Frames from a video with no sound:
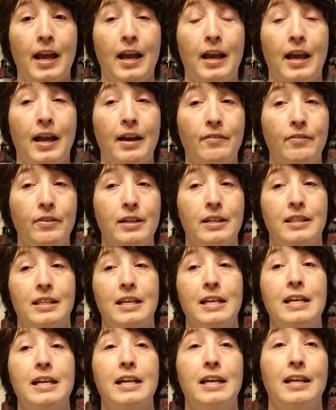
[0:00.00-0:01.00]

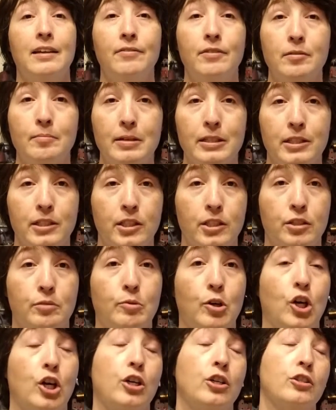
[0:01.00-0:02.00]
everything, even my stitch
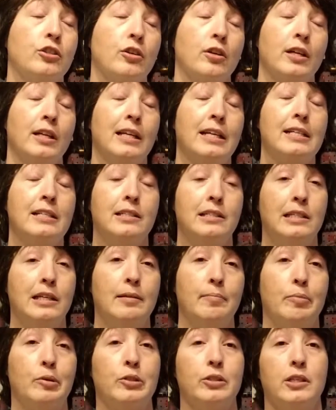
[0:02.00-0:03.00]
markers, are at least
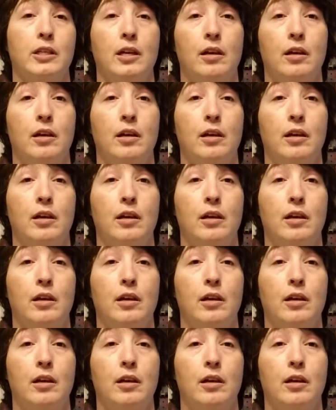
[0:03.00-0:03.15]
10%